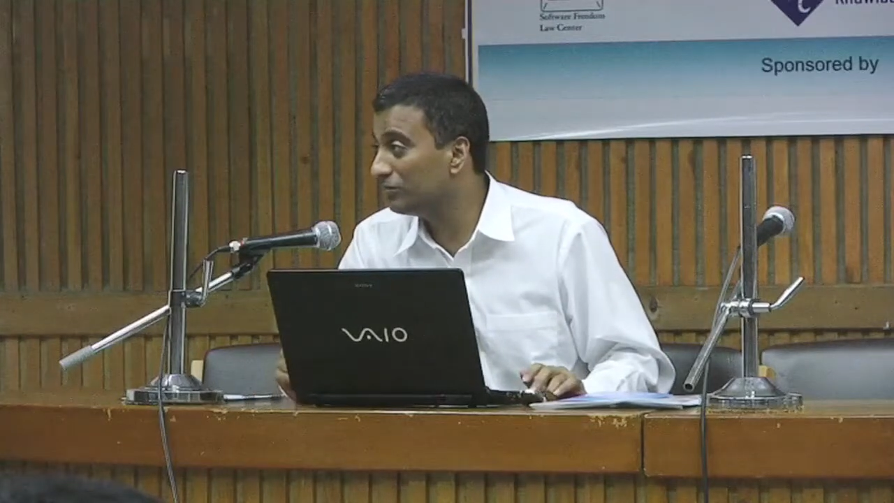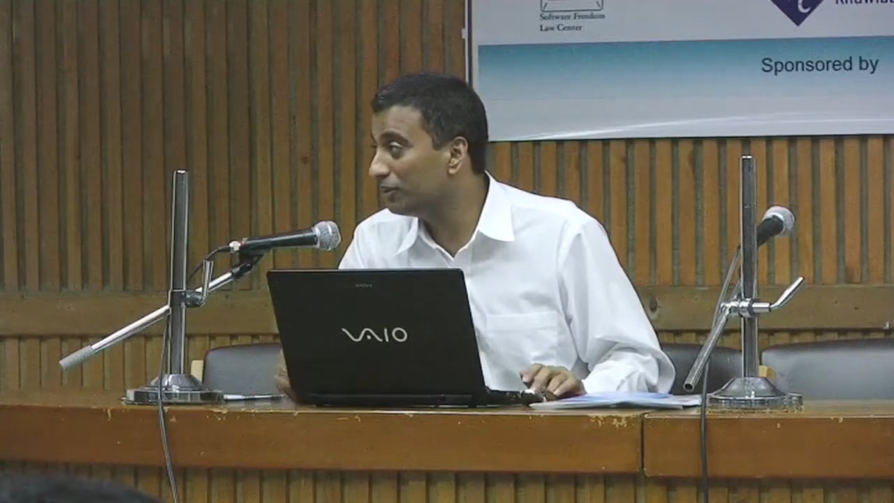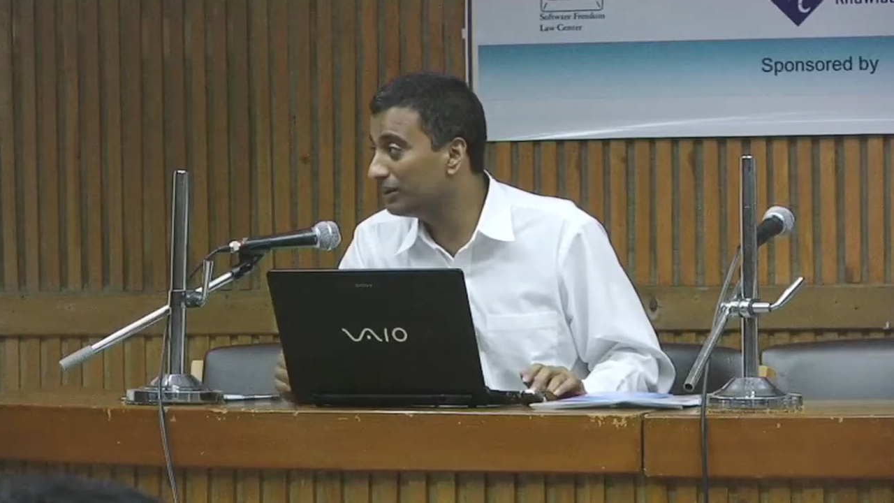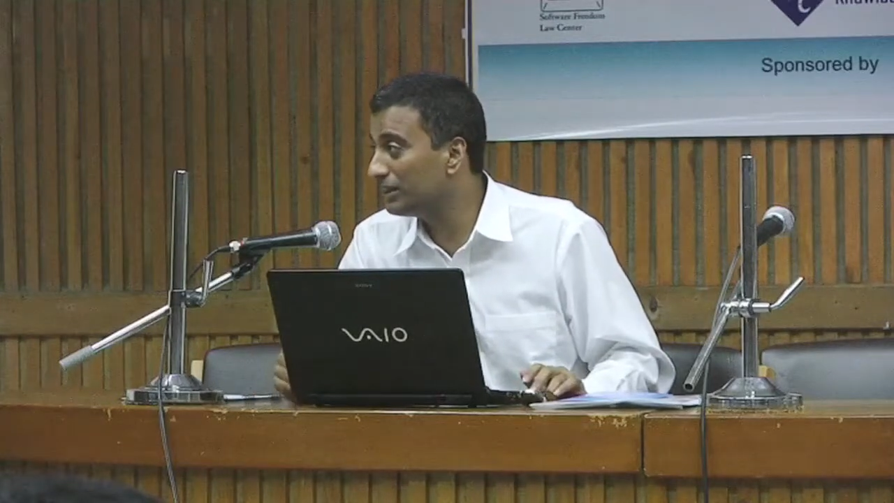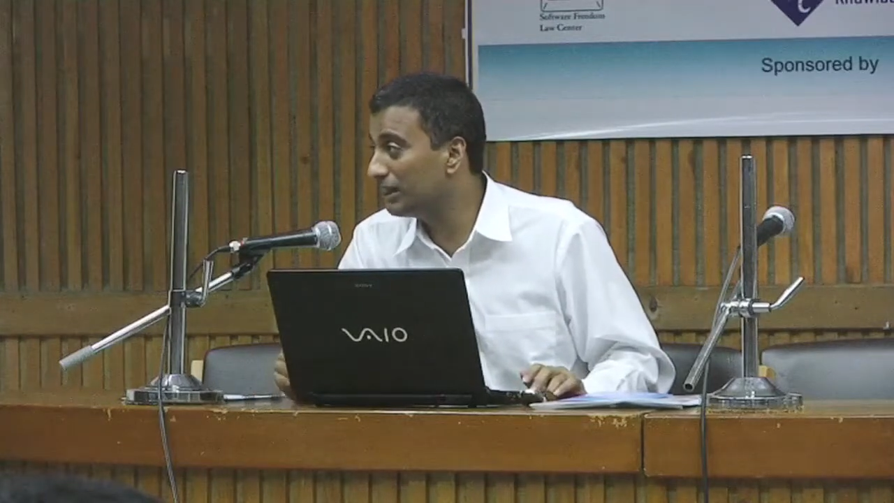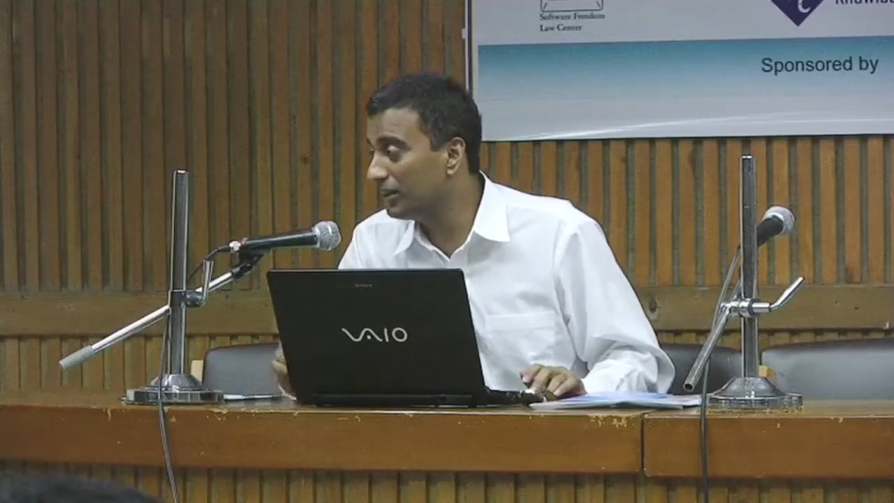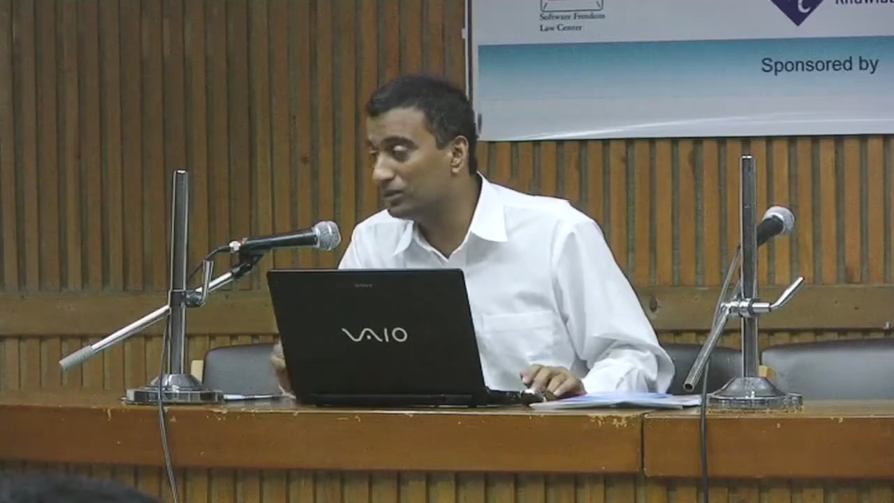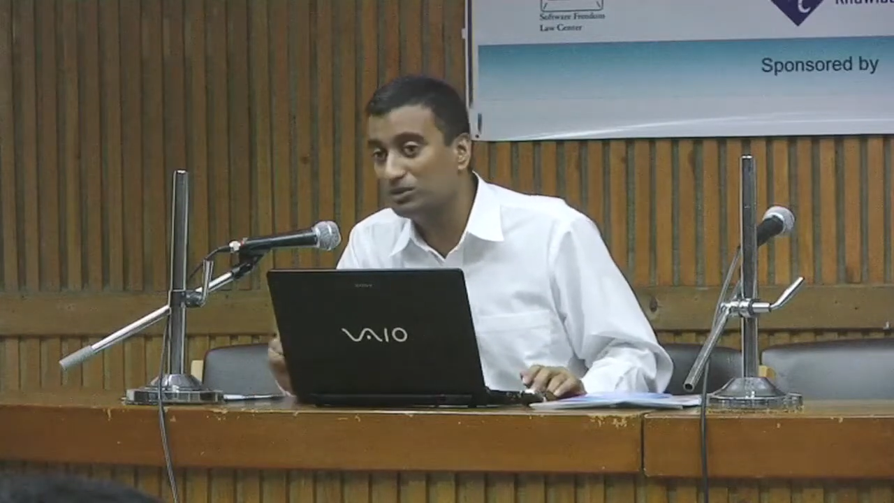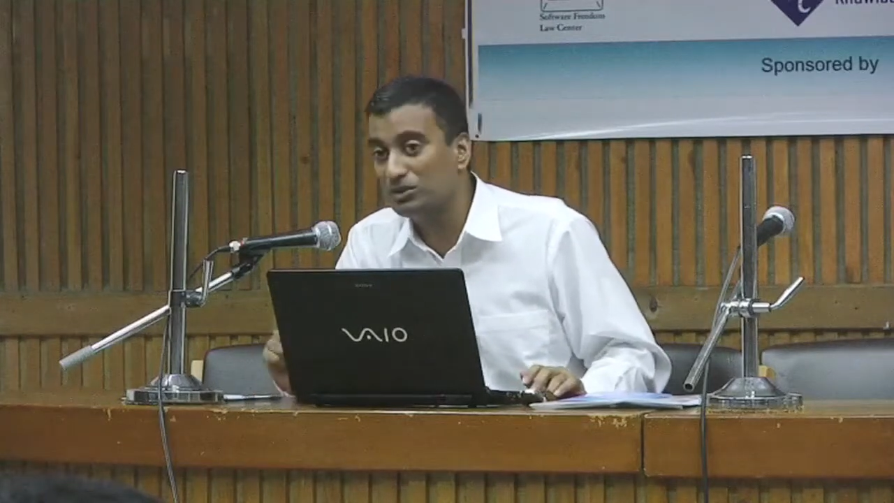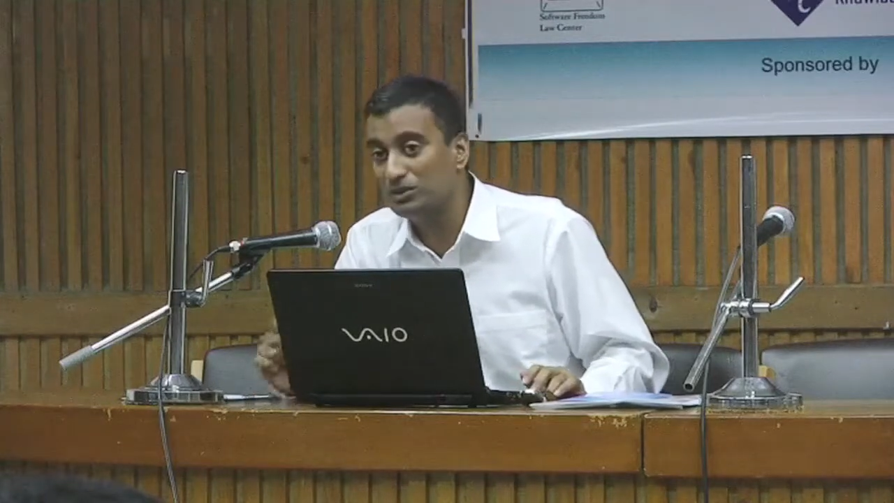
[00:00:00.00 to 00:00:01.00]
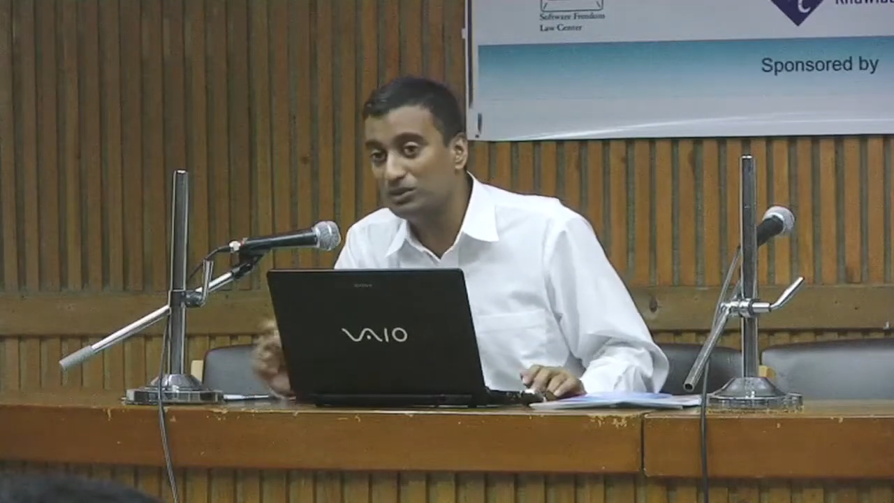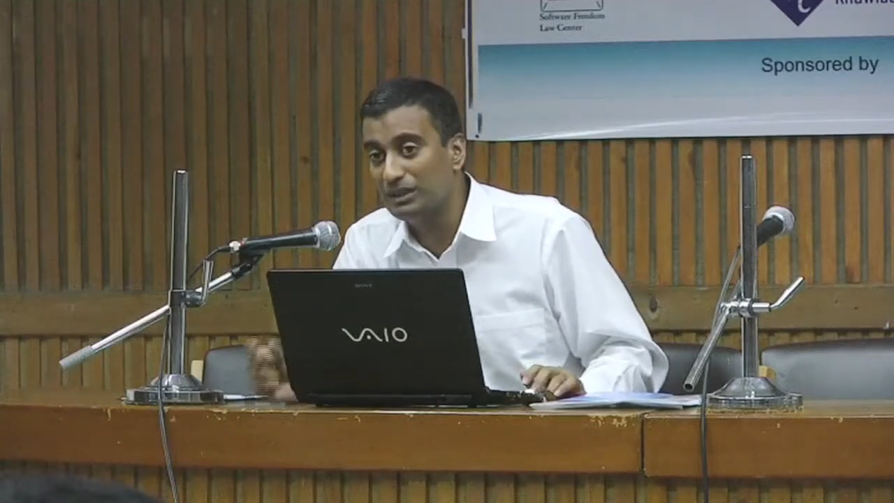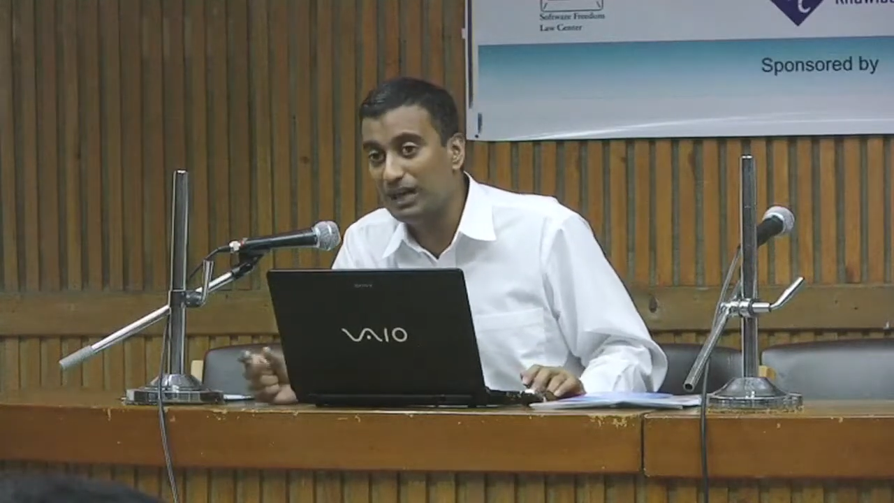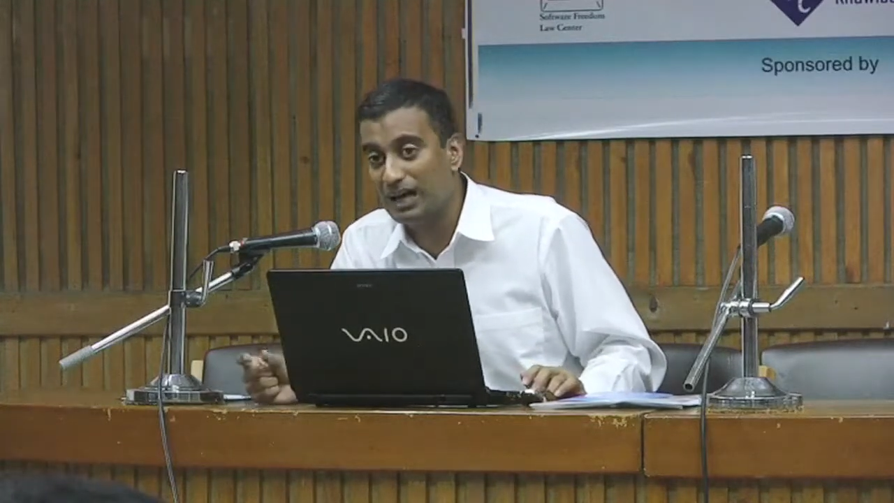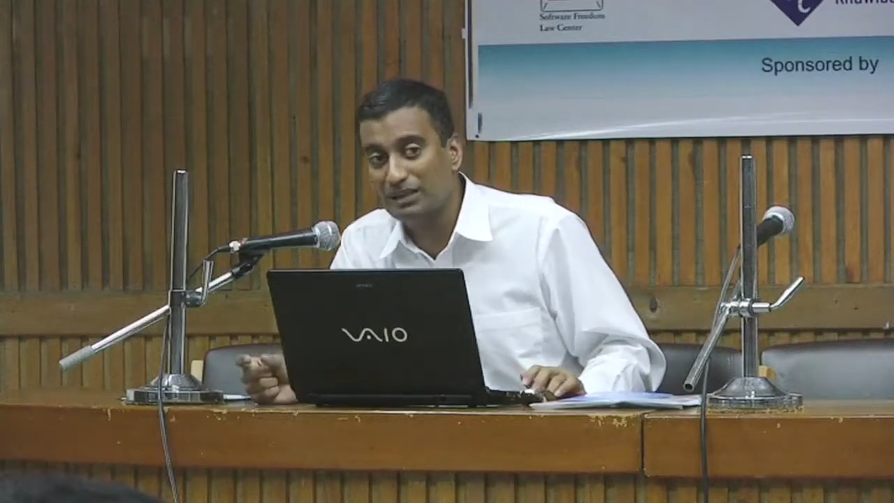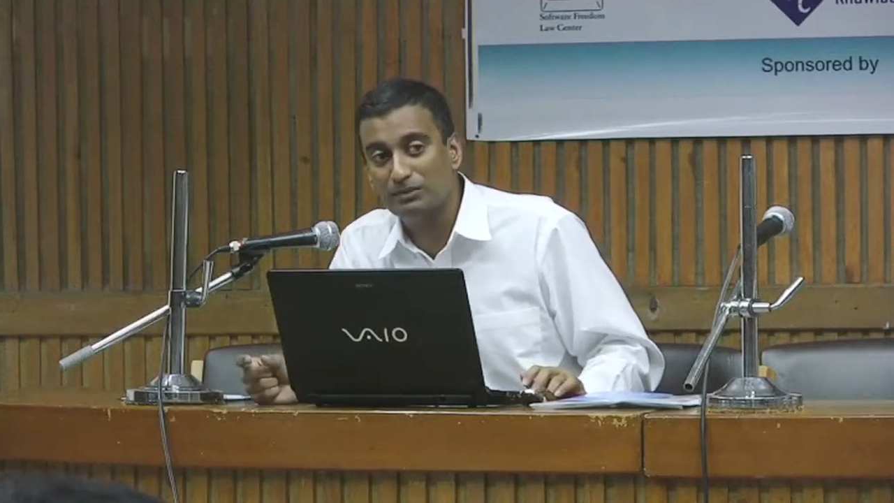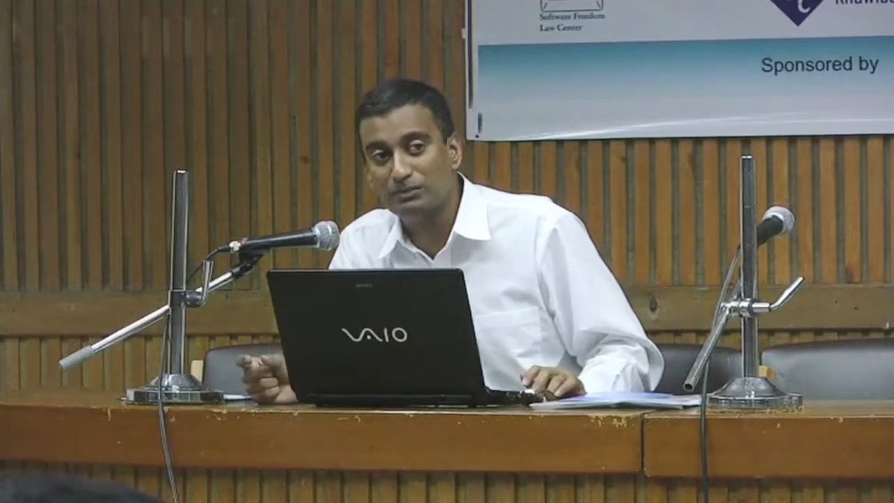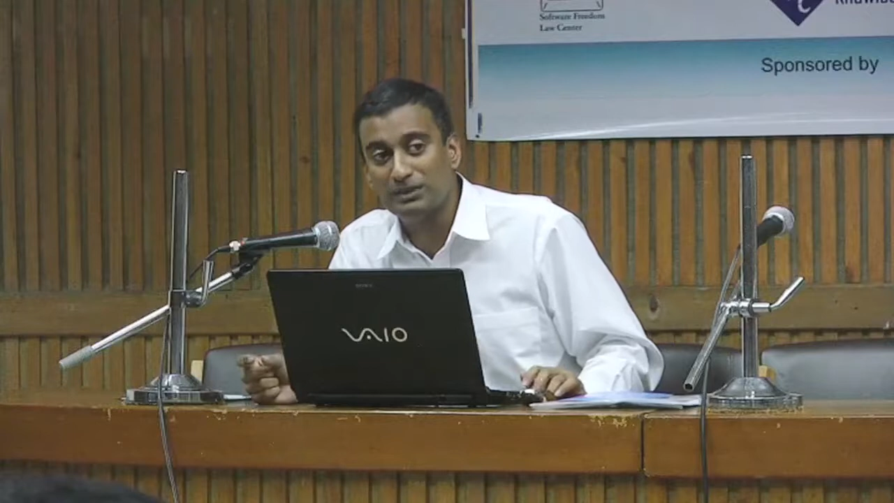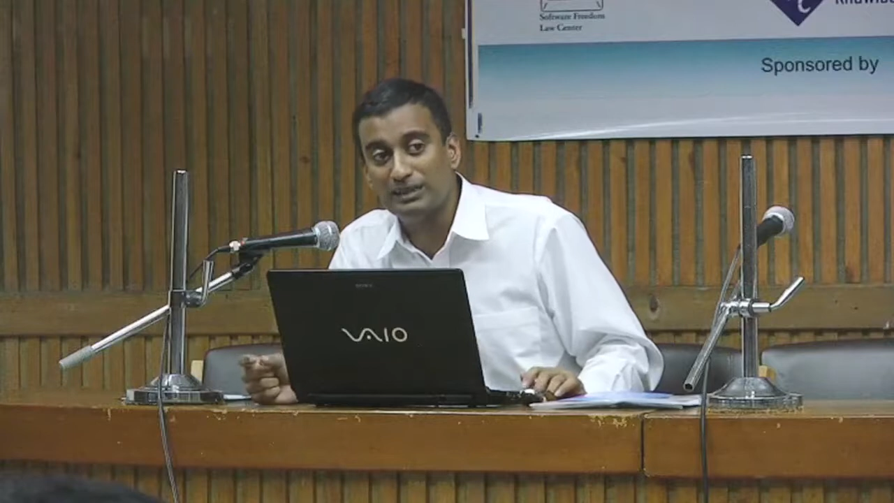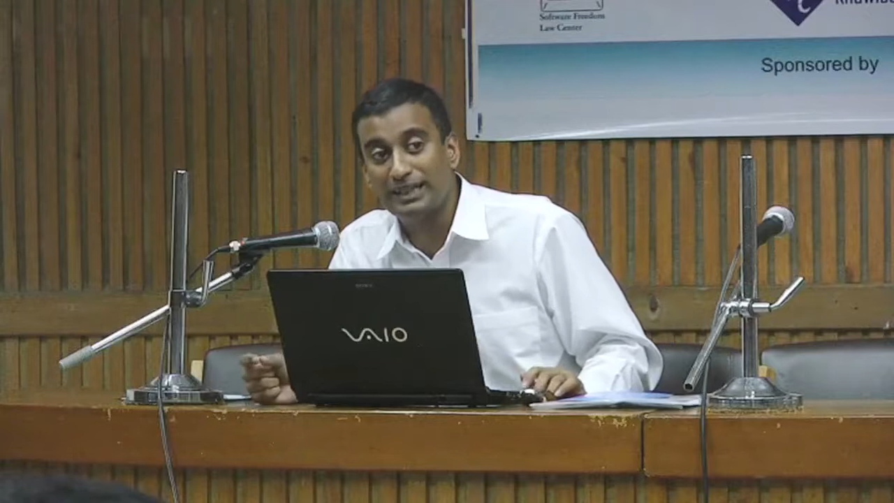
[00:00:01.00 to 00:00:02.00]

veer around to the argument